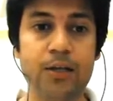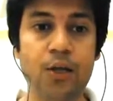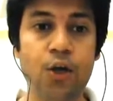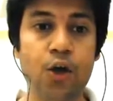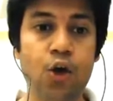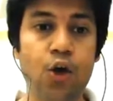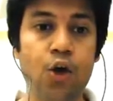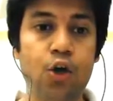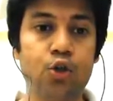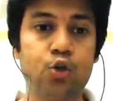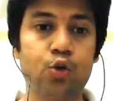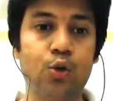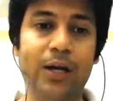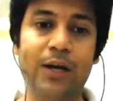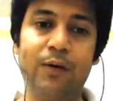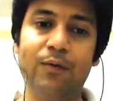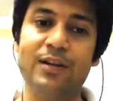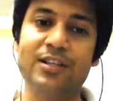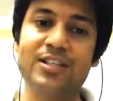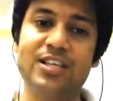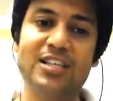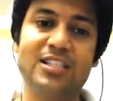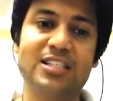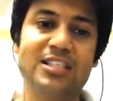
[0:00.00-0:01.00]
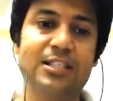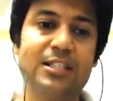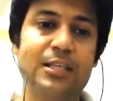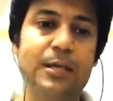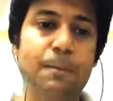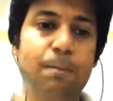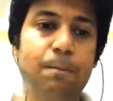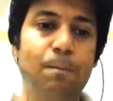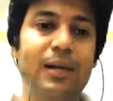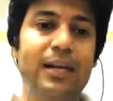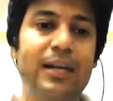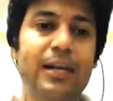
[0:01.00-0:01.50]
So it will just
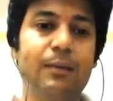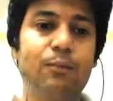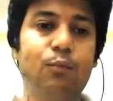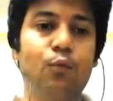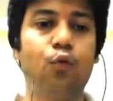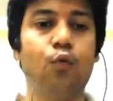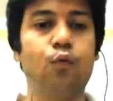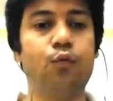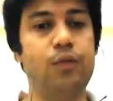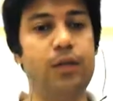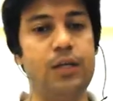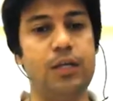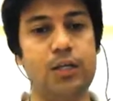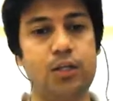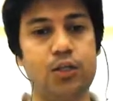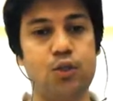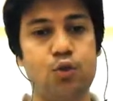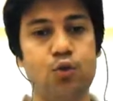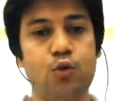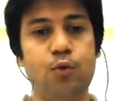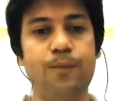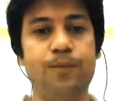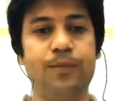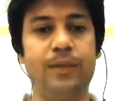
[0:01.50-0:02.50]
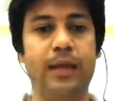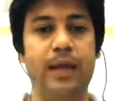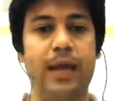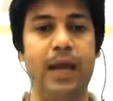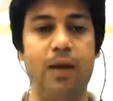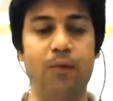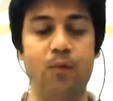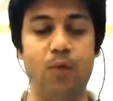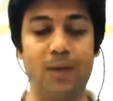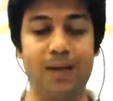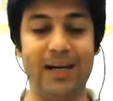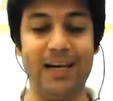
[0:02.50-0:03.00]
simply remove these two and we
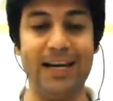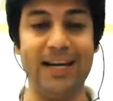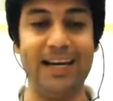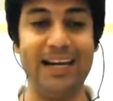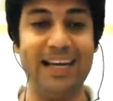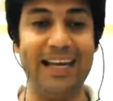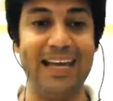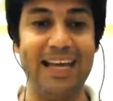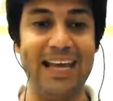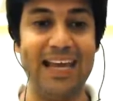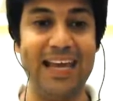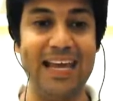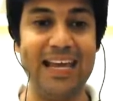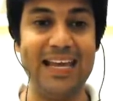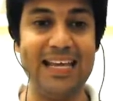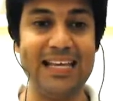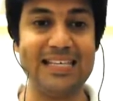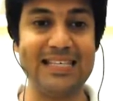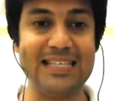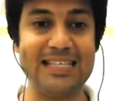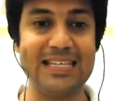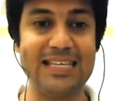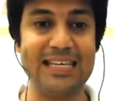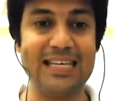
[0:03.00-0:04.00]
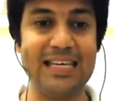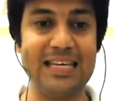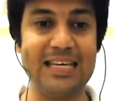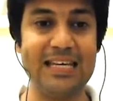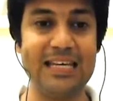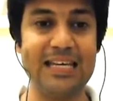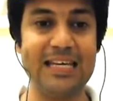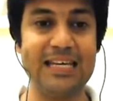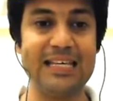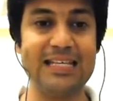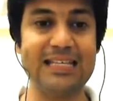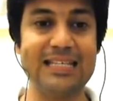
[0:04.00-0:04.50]
will get A, C,
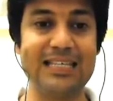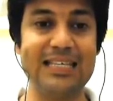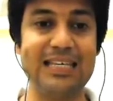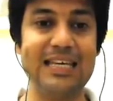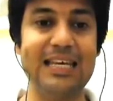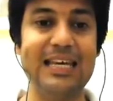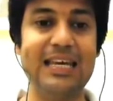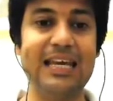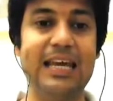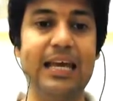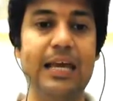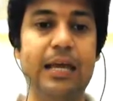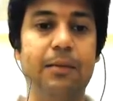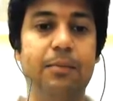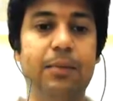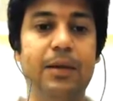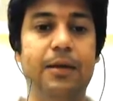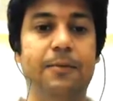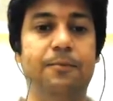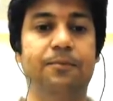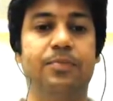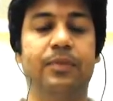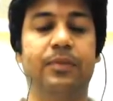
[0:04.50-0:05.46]
C, A, B.